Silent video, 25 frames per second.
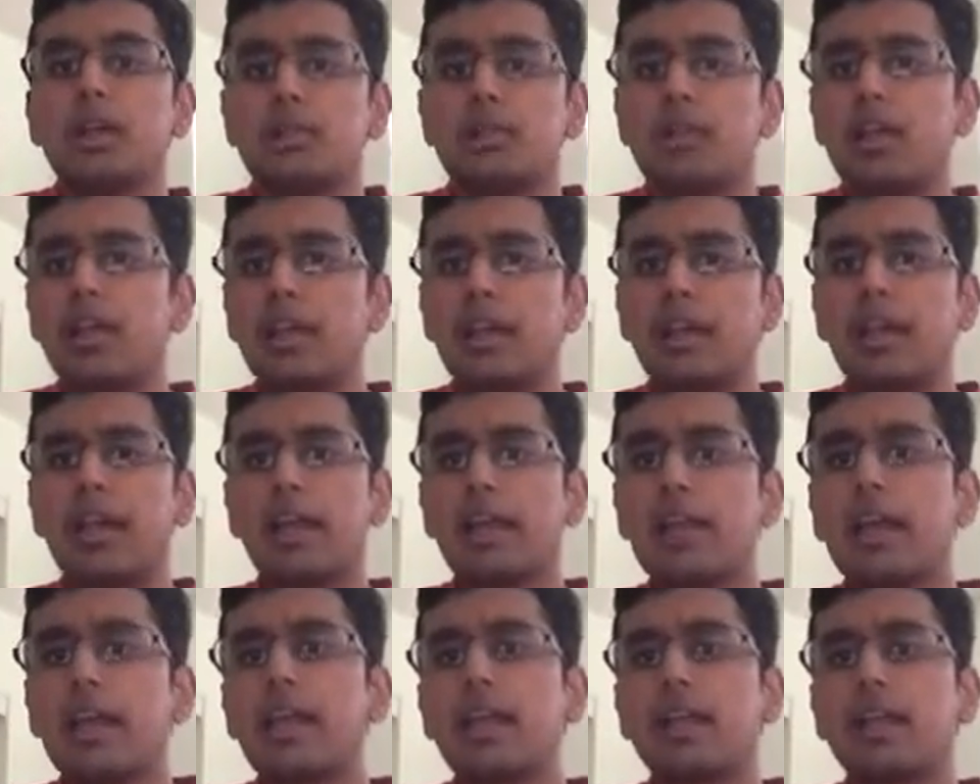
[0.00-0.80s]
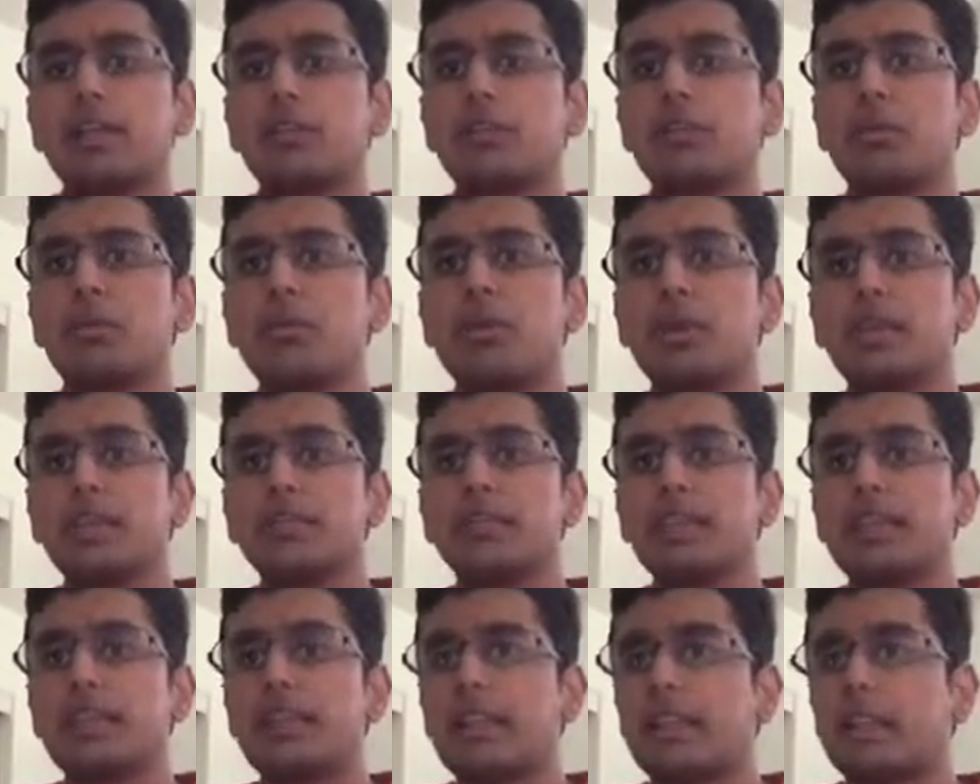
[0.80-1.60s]
Now, I don't want to
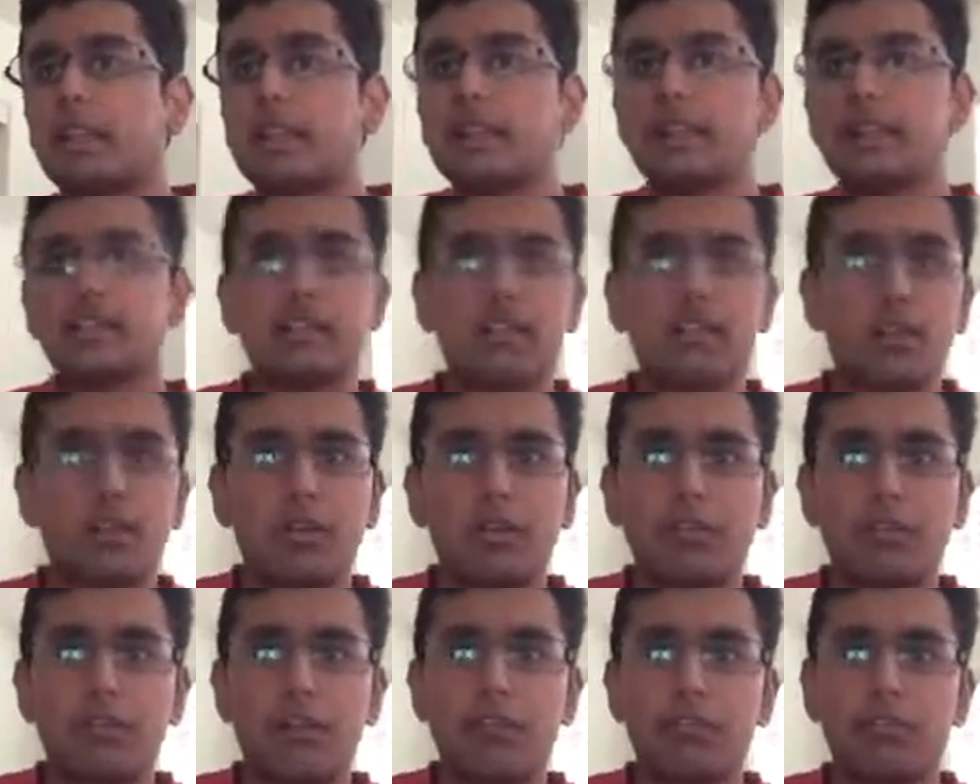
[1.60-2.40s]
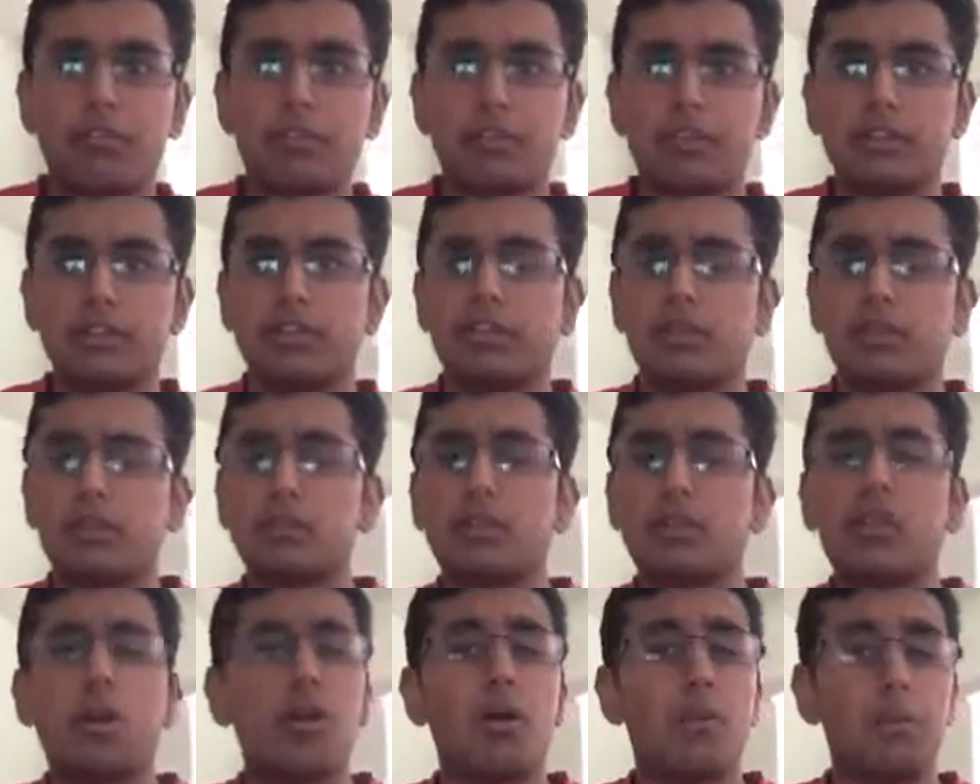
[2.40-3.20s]
say that these current found footage
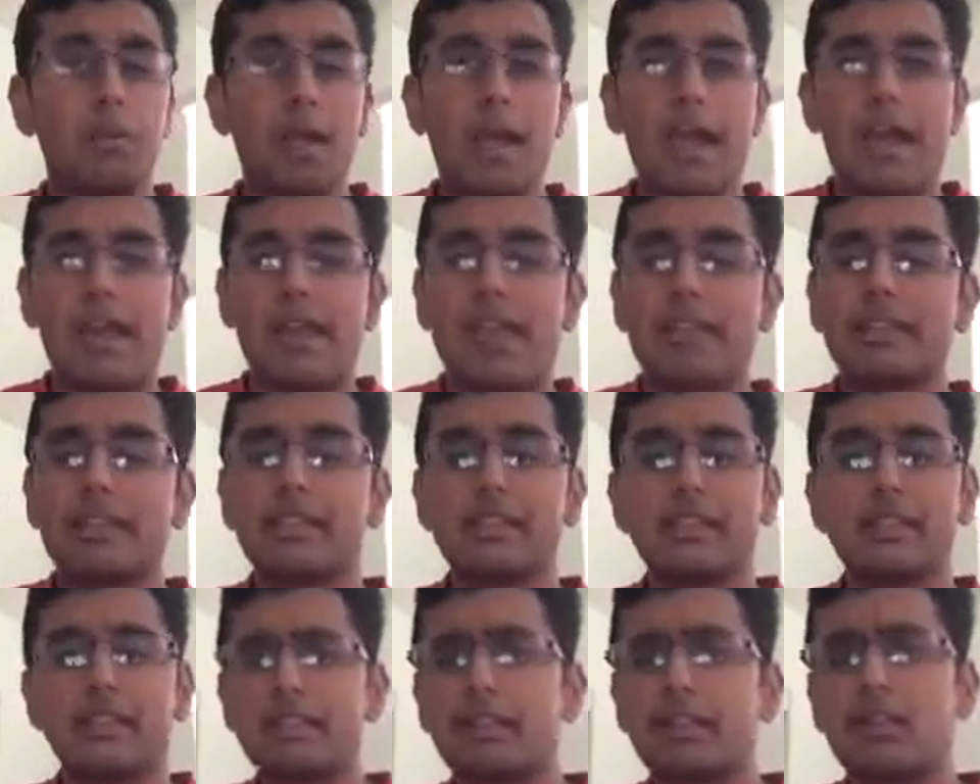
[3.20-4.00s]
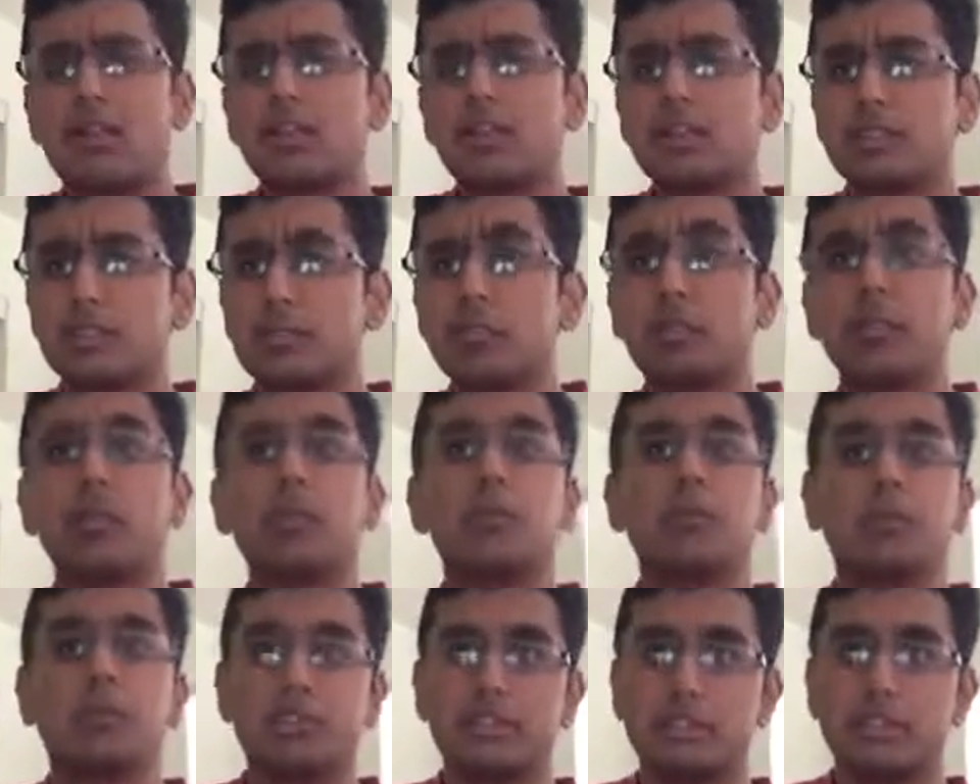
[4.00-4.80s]
films are all bad. I think that there are some
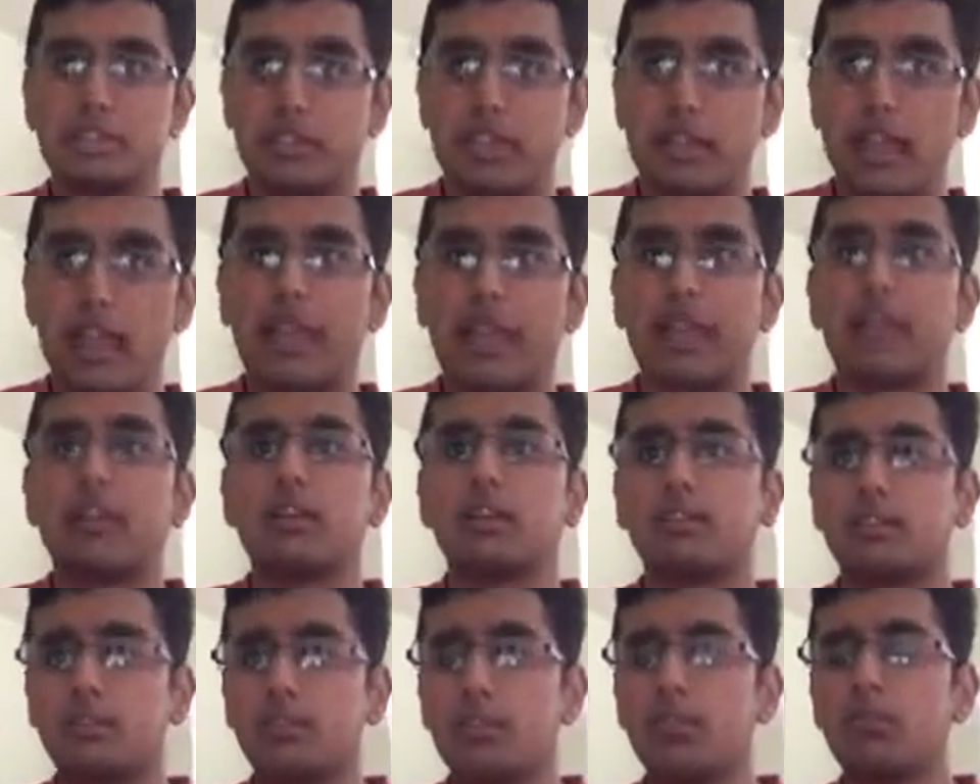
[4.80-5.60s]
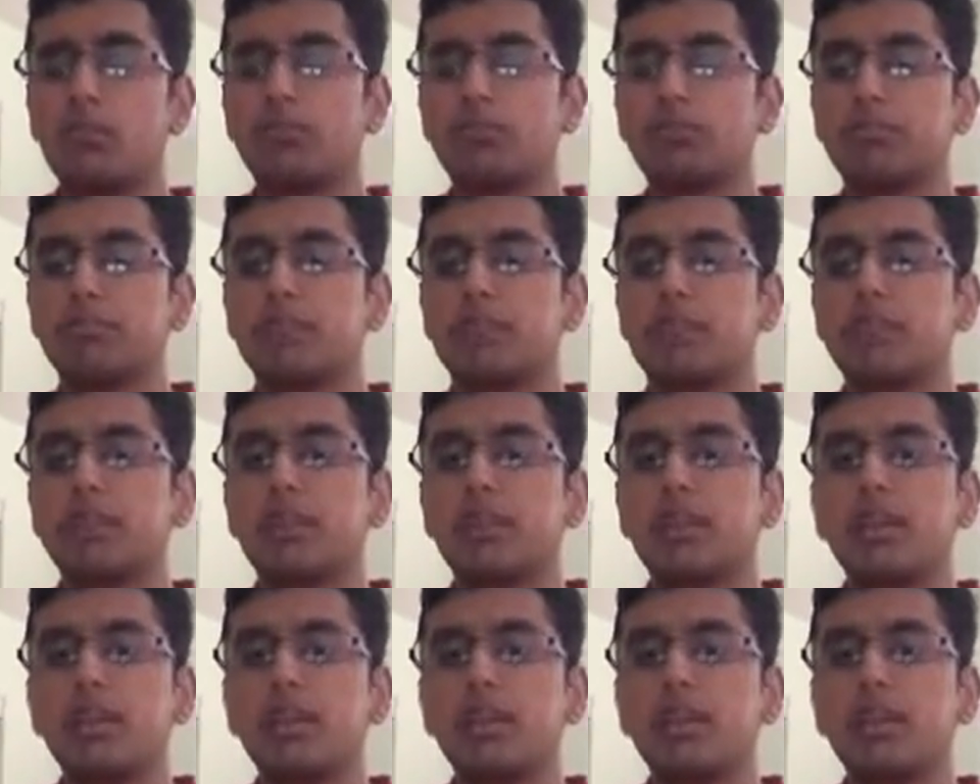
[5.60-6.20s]
good ones, like Cloverfield,